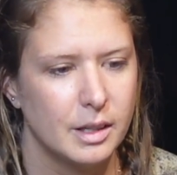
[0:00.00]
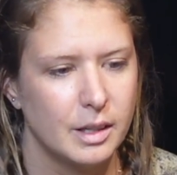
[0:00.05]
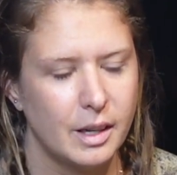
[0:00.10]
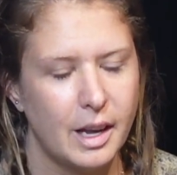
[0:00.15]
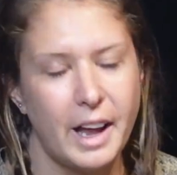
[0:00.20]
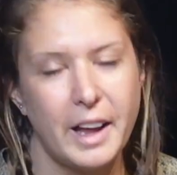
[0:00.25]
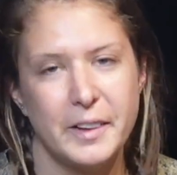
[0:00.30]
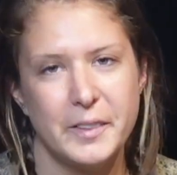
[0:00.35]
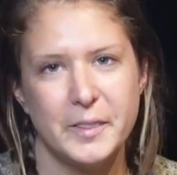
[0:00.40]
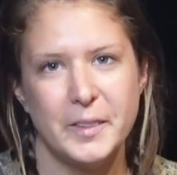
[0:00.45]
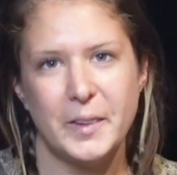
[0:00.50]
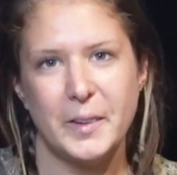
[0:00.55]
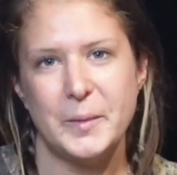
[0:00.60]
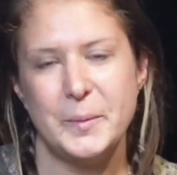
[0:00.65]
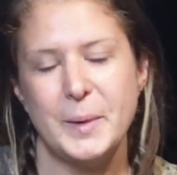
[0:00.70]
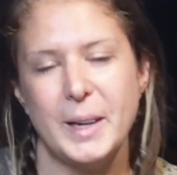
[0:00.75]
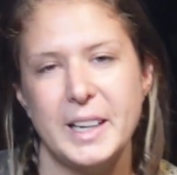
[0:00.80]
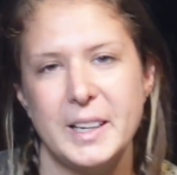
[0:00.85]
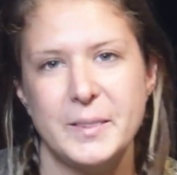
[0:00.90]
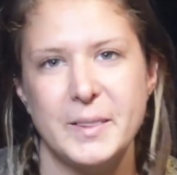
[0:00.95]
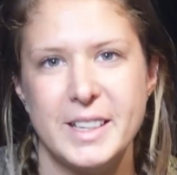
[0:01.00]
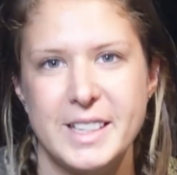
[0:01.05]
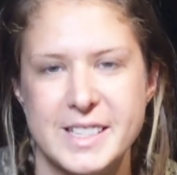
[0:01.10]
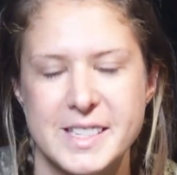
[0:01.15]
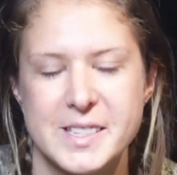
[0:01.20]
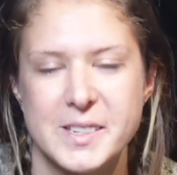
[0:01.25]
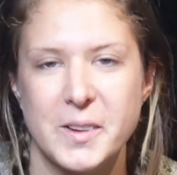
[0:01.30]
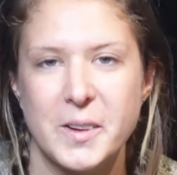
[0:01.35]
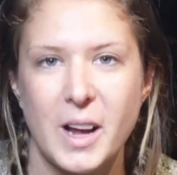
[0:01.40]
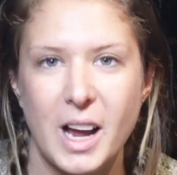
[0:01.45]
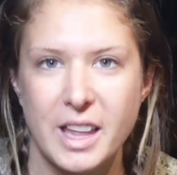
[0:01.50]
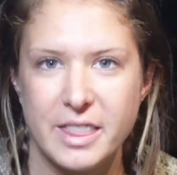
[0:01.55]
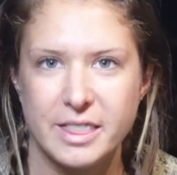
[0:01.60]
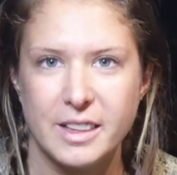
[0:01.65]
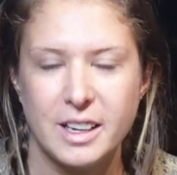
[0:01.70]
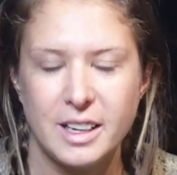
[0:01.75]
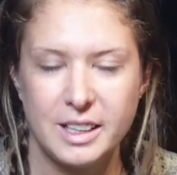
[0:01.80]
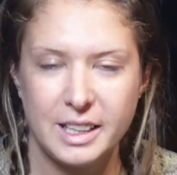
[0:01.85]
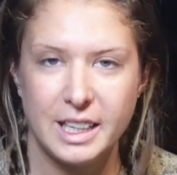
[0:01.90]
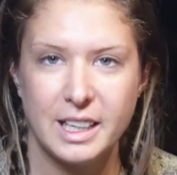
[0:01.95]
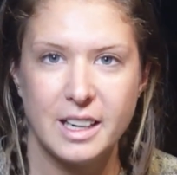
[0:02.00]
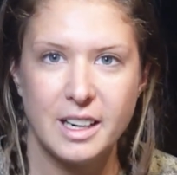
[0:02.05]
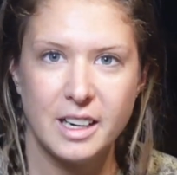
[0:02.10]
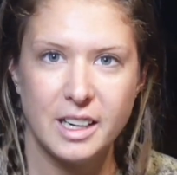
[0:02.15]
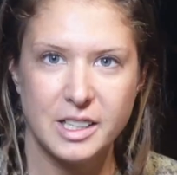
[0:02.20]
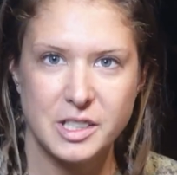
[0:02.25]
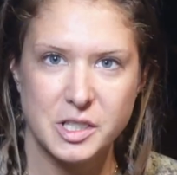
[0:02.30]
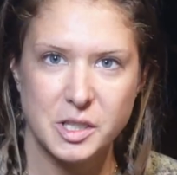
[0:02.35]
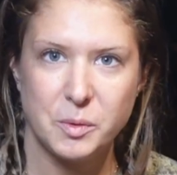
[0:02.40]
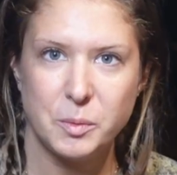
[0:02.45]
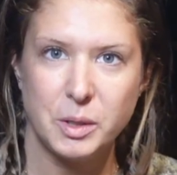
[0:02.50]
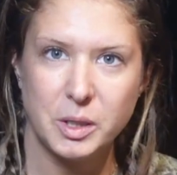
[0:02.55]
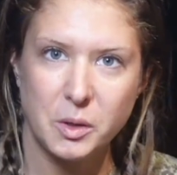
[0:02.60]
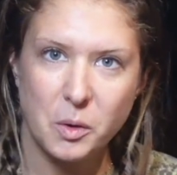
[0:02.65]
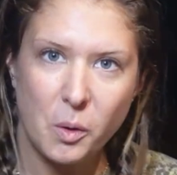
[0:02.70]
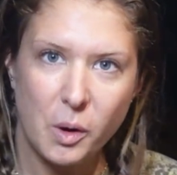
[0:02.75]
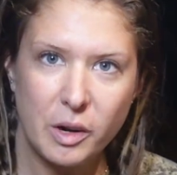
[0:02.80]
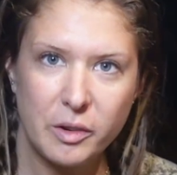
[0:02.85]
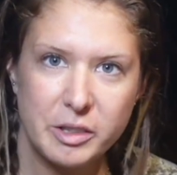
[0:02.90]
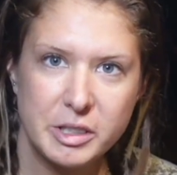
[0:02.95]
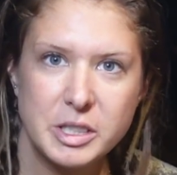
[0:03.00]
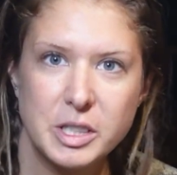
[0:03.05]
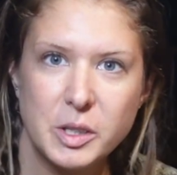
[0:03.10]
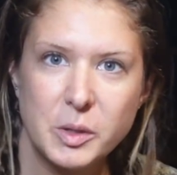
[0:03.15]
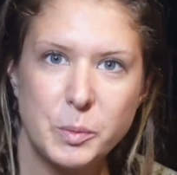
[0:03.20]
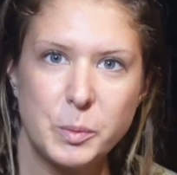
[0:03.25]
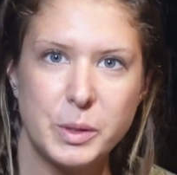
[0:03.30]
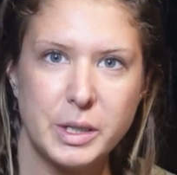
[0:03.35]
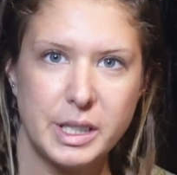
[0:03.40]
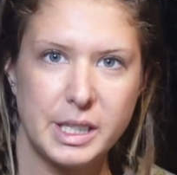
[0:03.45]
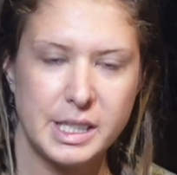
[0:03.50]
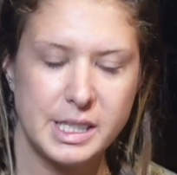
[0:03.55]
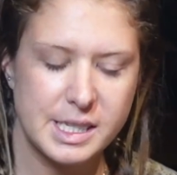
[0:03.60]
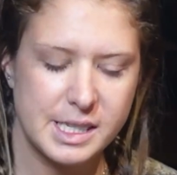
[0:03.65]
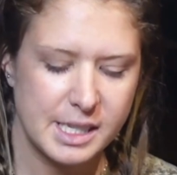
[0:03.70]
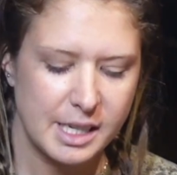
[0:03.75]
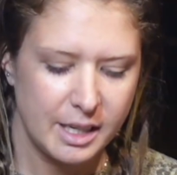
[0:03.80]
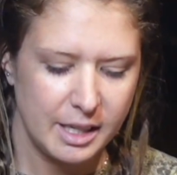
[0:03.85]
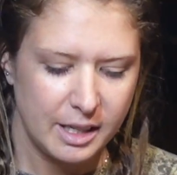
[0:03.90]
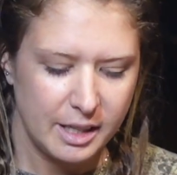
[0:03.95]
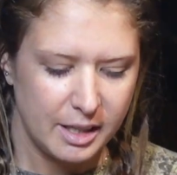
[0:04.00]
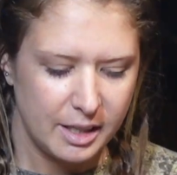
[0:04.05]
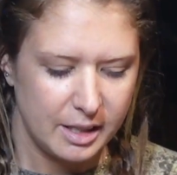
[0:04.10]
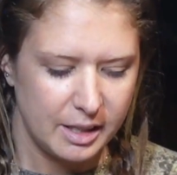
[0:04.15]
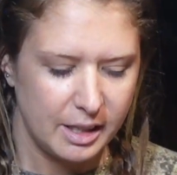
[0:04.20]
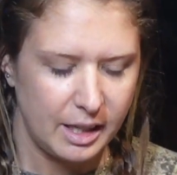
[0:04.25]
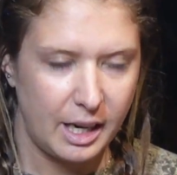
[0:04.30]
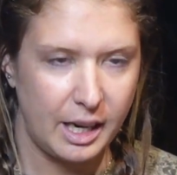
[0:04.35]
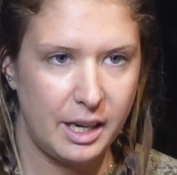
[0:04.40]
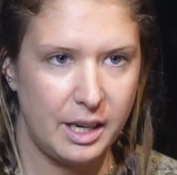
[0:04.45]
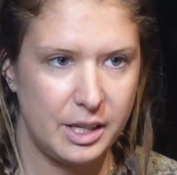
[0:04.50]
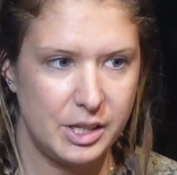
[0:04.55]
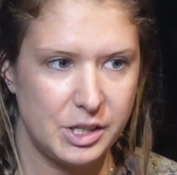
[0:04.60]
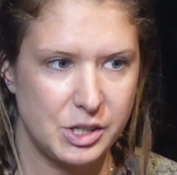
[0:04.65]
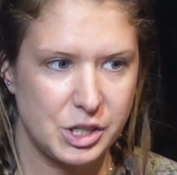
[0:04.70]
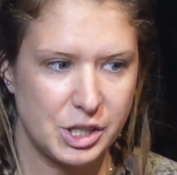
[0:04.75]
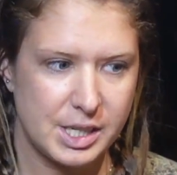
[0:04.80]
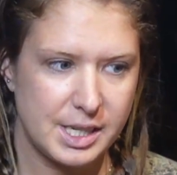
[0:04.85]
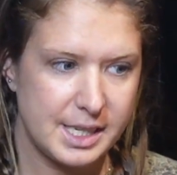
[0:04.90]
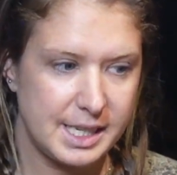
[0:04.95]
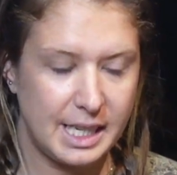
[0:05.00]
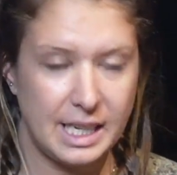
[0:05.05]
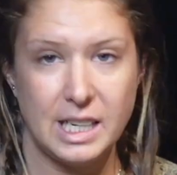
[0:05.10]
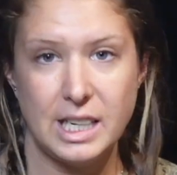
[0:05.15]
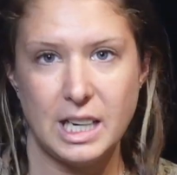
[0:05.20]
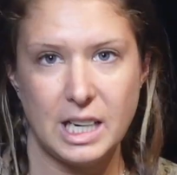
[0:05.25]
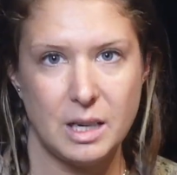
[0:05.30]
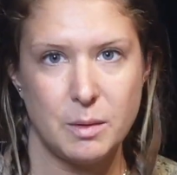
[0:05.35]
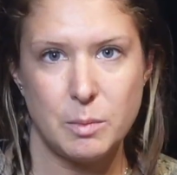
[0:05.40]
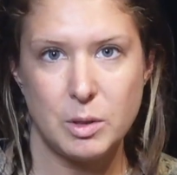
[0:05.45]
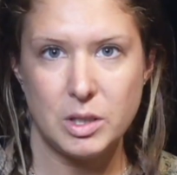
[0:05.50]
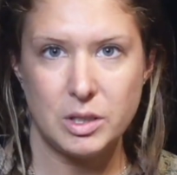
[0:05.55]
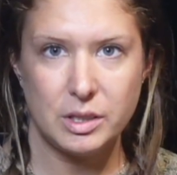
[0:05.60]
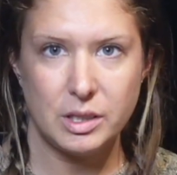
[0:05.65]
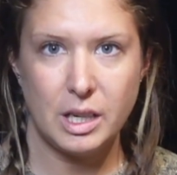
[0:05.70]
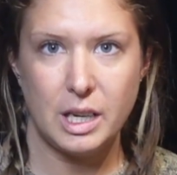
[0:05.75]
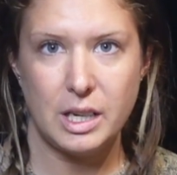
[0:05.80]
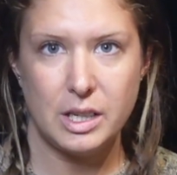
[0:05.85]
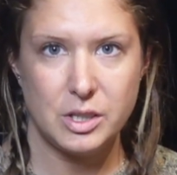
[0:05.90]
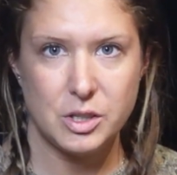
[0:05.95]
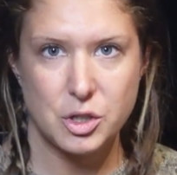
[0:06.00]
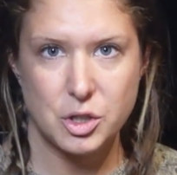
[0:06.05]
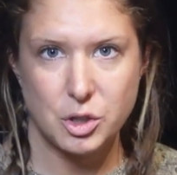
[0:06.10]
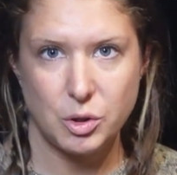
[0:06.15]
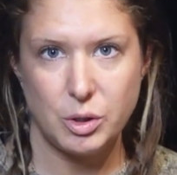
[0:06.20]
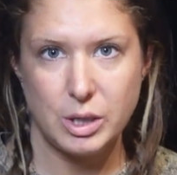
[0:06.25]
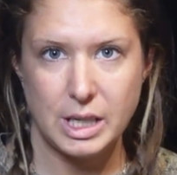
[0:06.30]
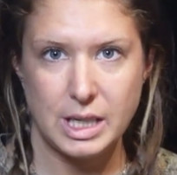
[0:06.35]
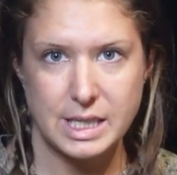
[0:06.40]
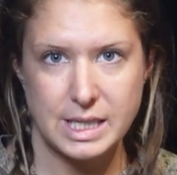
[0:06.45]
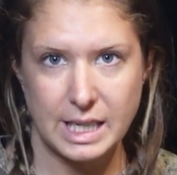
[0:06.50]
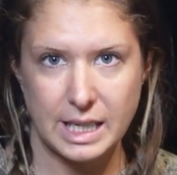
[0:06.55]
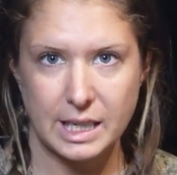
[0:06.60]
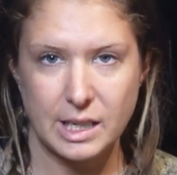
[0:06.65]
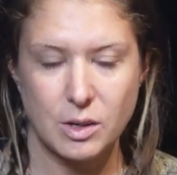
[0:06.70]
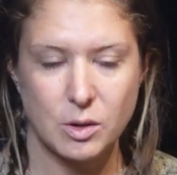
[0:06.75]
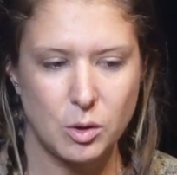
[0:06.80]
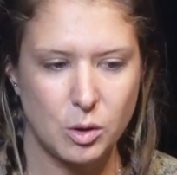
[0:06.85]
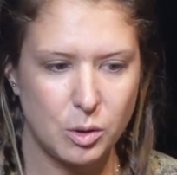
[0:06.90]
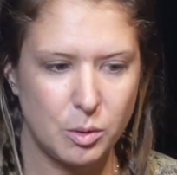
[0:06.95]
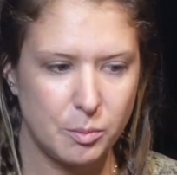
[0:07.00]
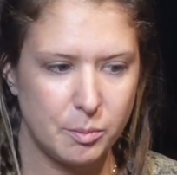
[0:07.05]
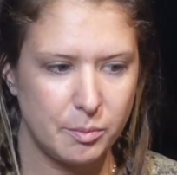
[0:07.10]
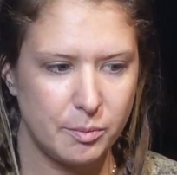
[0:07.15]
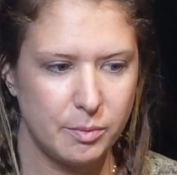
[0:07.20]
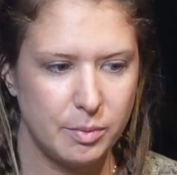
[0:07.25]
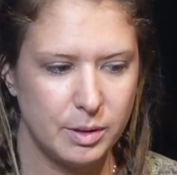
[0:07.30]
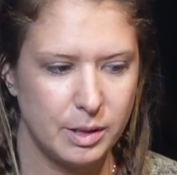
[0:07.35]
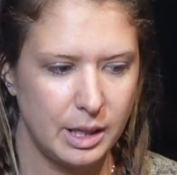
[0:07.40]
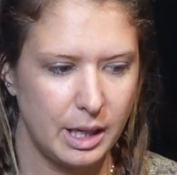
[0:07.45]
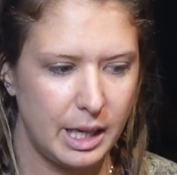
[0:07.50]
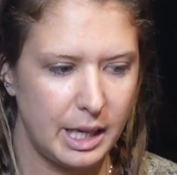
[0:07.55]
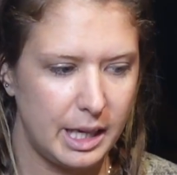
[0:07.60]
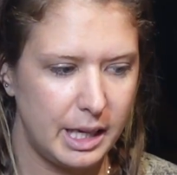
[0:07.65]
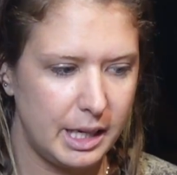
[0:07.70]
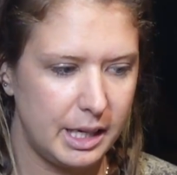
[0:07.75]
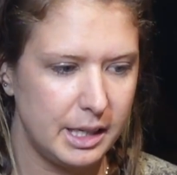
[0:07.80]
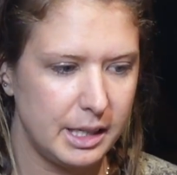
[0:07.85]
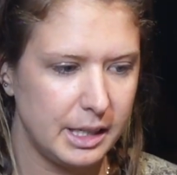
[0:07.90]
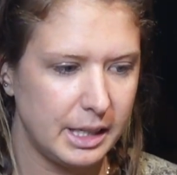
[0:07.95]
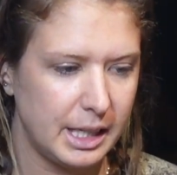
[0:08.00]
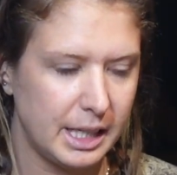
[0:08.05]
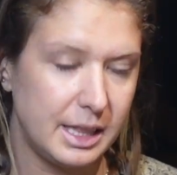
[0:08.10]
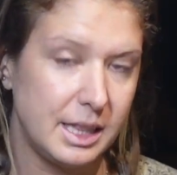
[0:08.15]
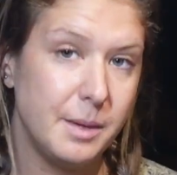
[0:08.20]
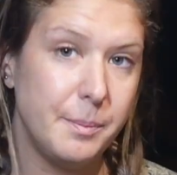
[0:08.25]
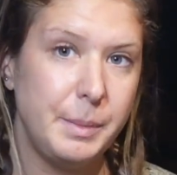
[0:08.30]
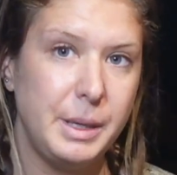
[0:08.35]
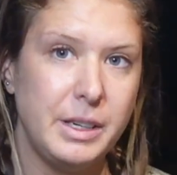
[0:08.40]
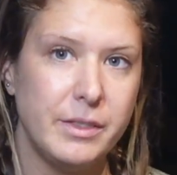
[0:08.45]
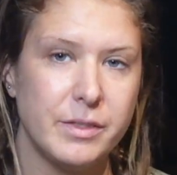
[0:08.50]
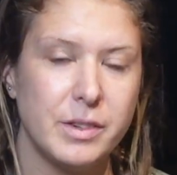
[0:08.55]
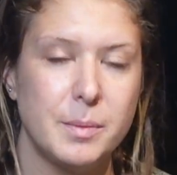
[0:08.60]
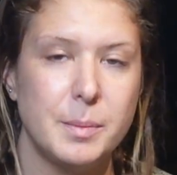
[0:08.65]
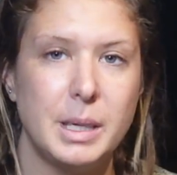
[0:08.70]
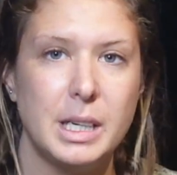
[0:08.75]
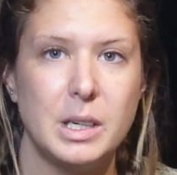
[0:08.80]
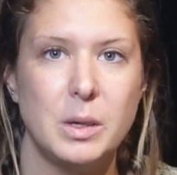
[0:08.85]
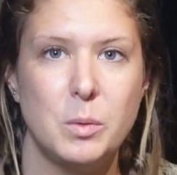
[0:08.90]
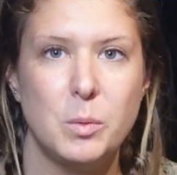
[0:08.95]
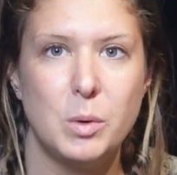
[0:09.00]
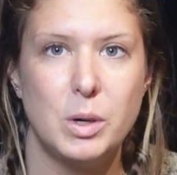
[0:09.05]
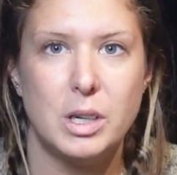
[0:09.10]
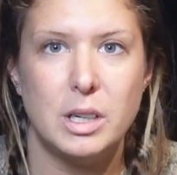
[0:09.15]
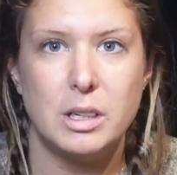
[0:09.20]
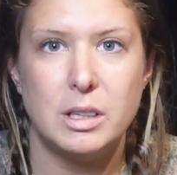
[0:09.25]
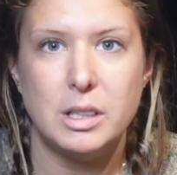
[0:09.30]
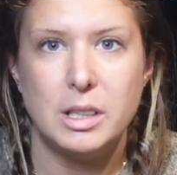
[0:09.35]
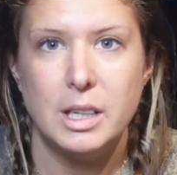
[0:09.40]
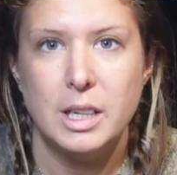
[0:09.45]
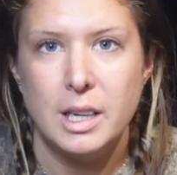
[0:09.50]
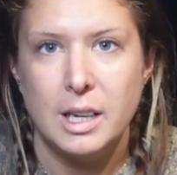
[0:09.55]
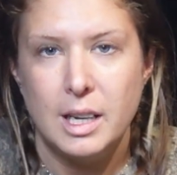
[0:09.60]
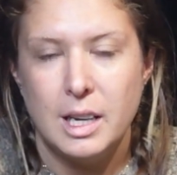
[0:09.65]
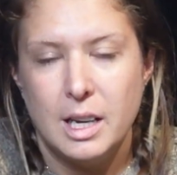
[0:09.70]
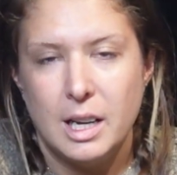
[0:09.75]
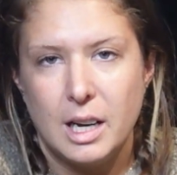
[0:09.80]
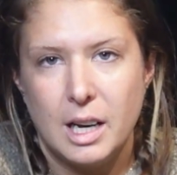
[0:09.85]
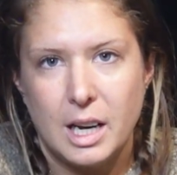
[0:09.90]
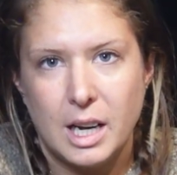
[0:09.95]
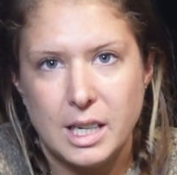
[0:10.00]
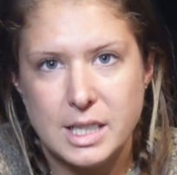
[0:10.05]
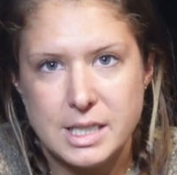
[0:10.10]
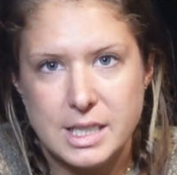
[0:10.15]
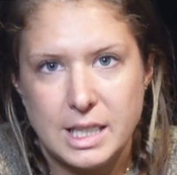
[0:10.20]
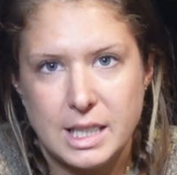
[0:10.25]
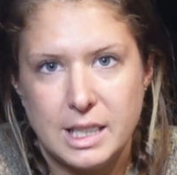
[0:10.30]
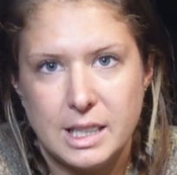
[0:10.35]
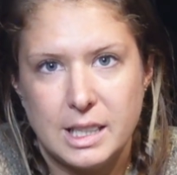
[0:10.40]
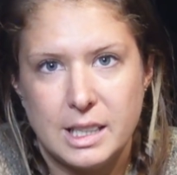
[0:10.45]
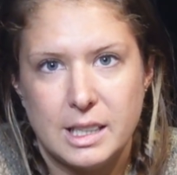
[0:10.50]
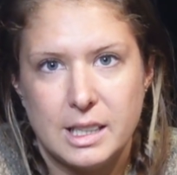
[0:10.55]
I don't know. But anyways, so I thought like a hunter would go out into the woods and just see an animal and shoot it, take it home, and get the meat from it. Well, hunting